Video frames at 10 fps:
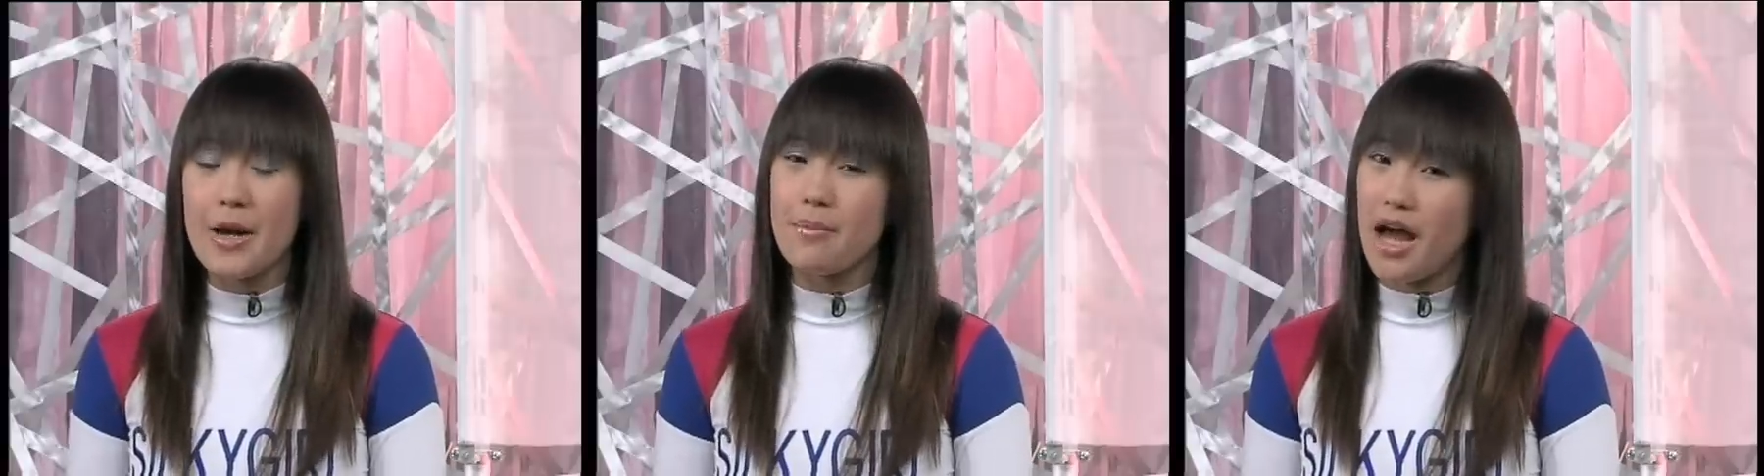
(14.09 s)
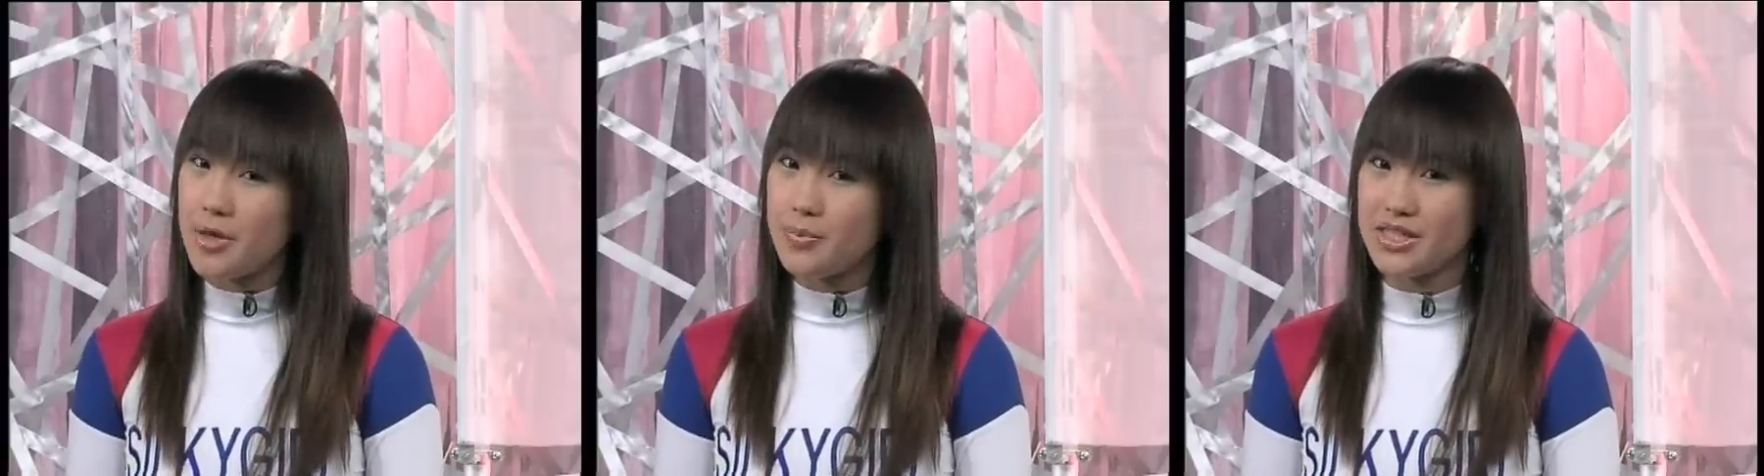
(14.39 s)

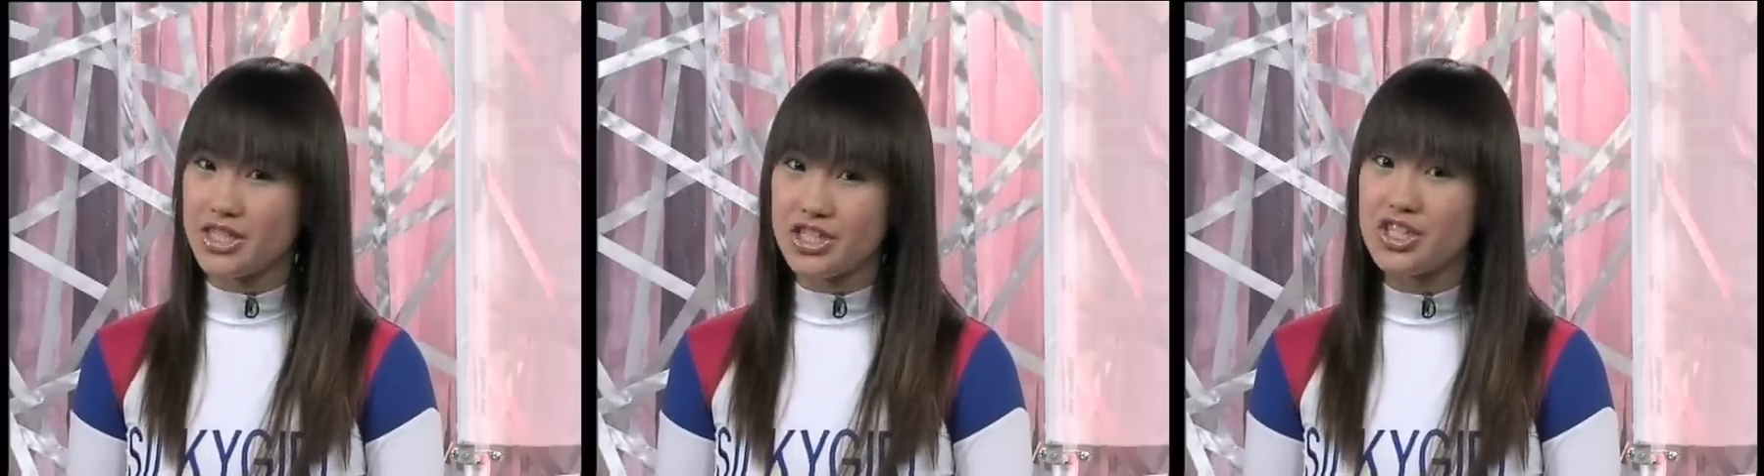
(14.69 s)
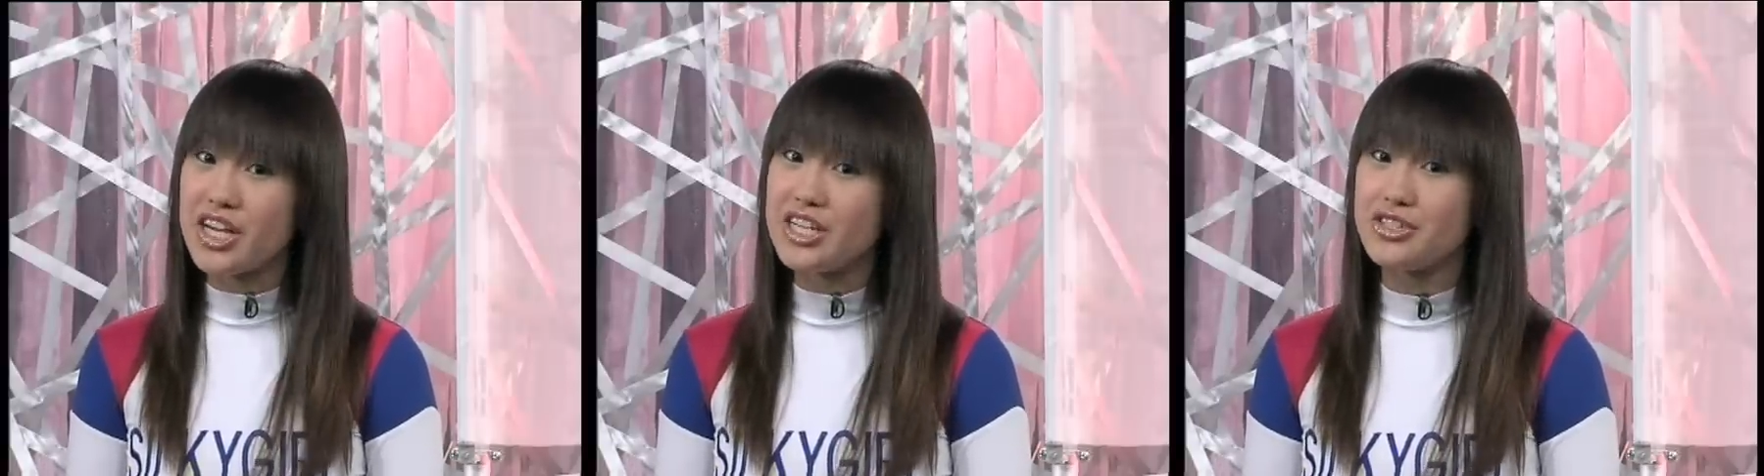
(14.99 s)
Minor position
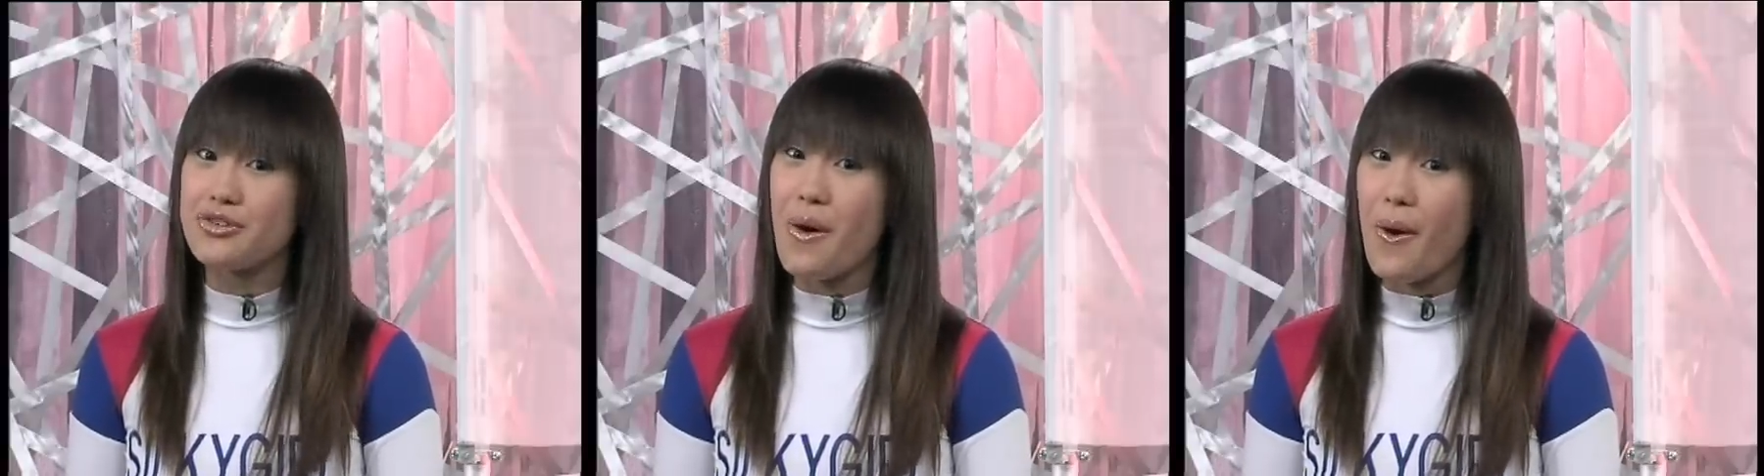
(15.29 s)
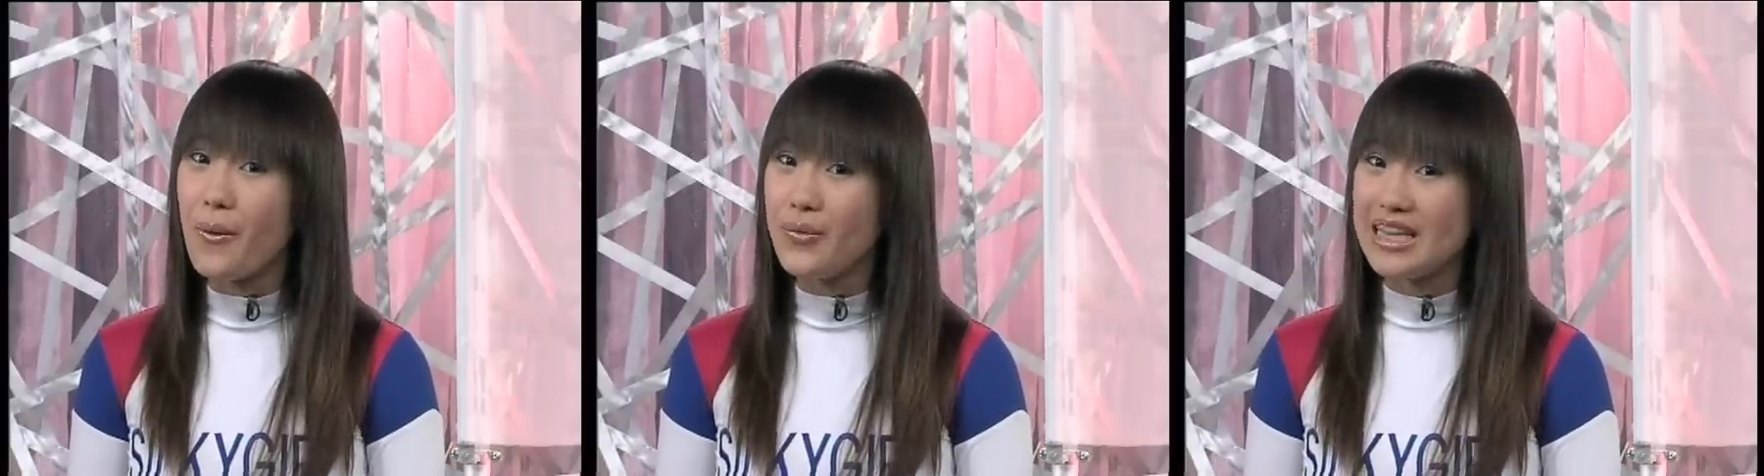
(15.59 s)
changes
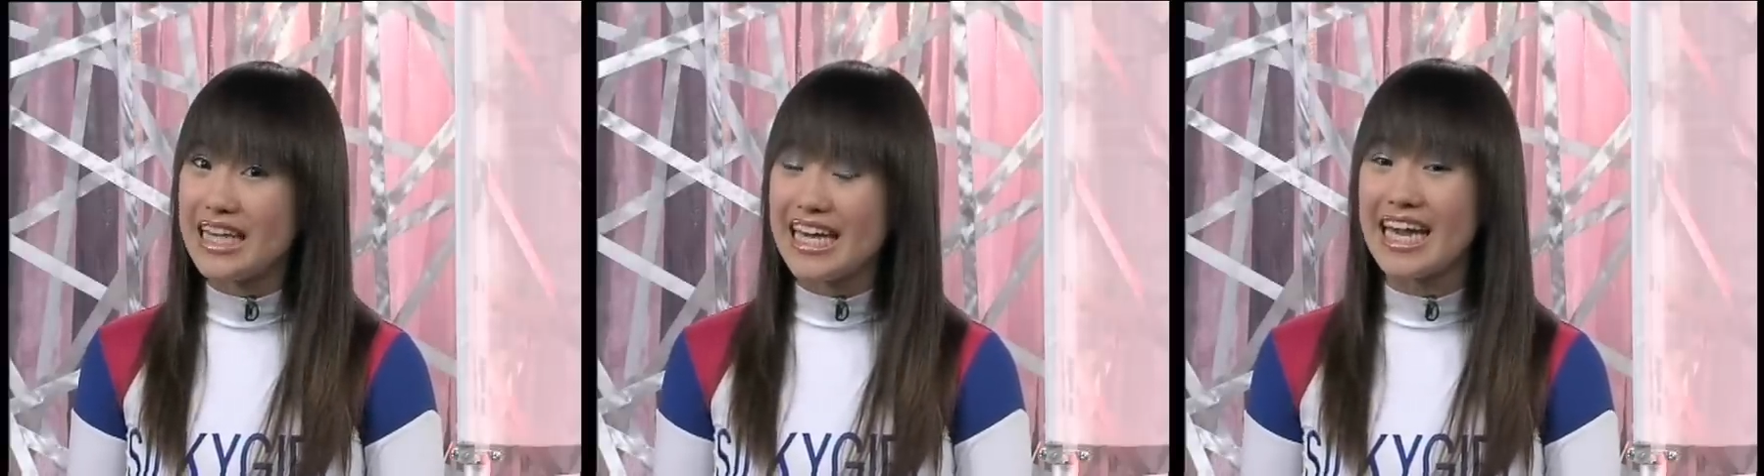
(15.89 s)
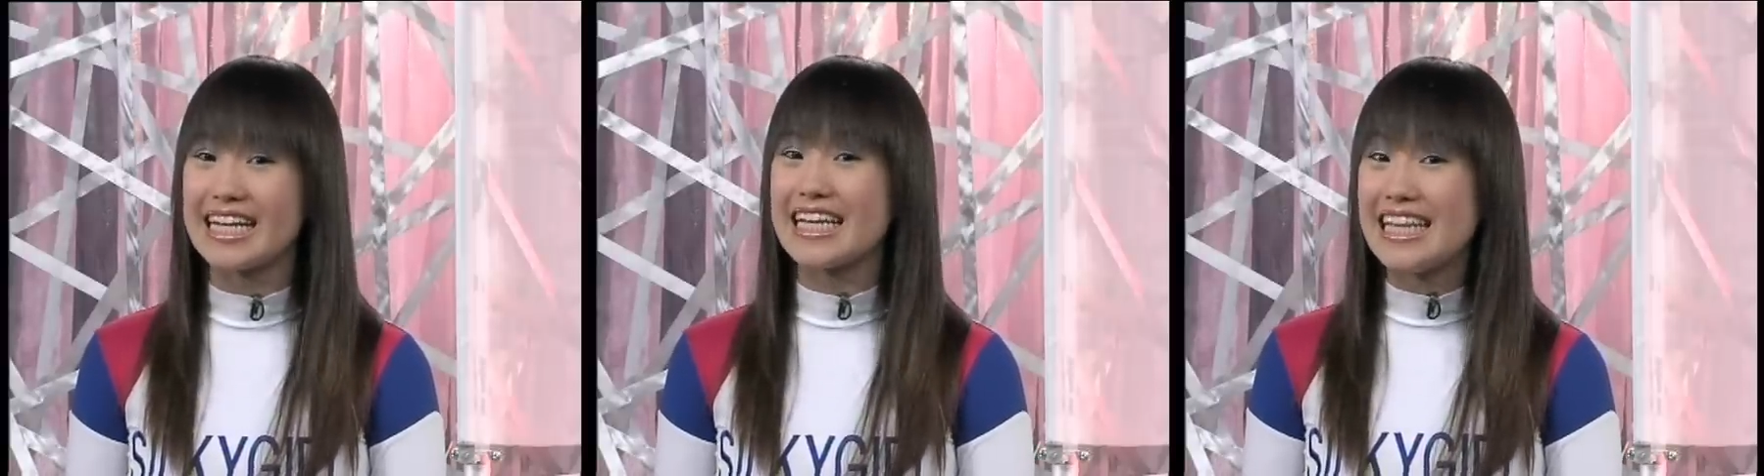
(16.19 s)
only
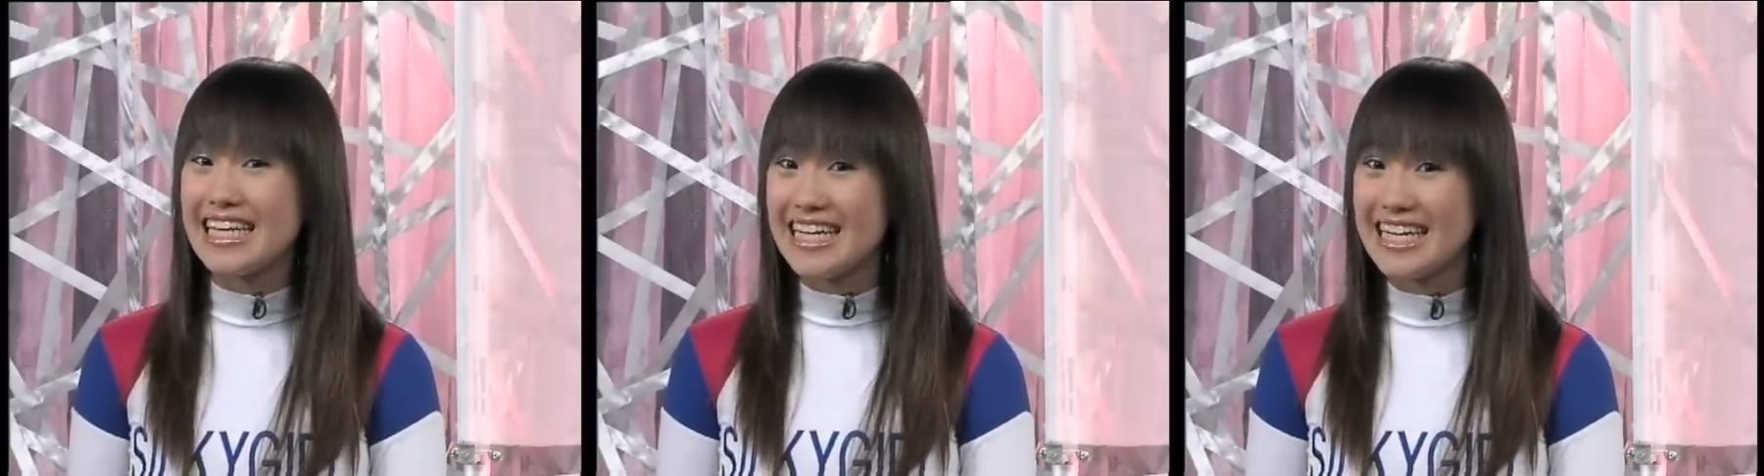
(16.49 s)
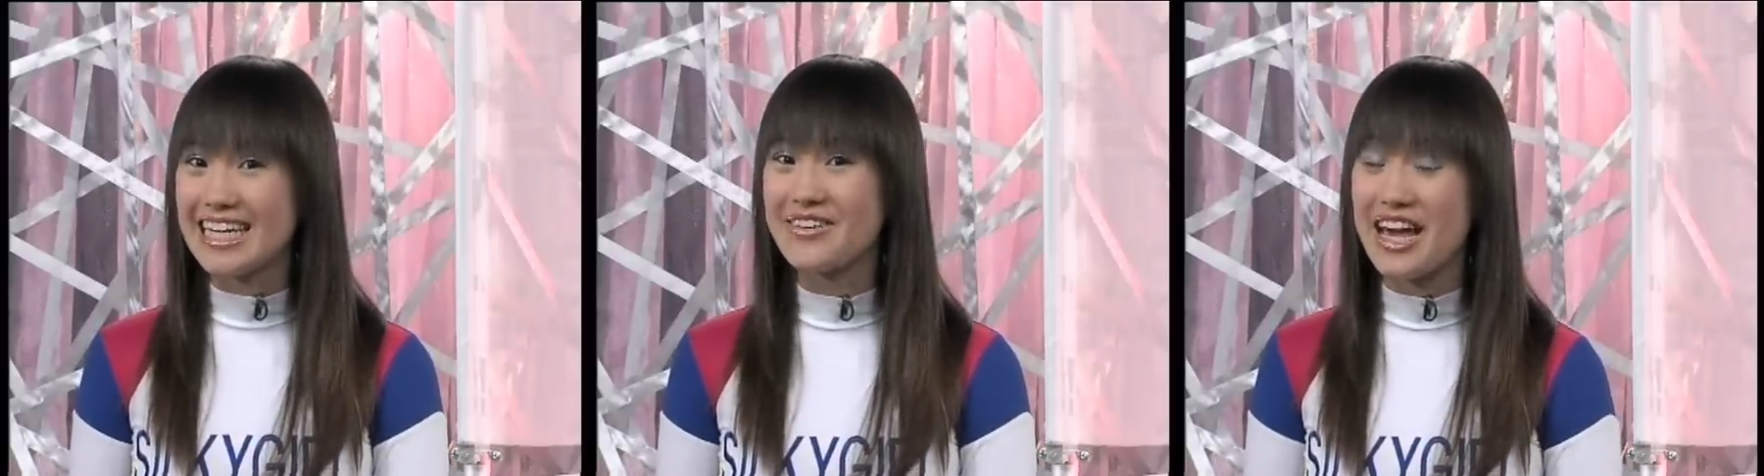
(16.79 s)
and cleaning,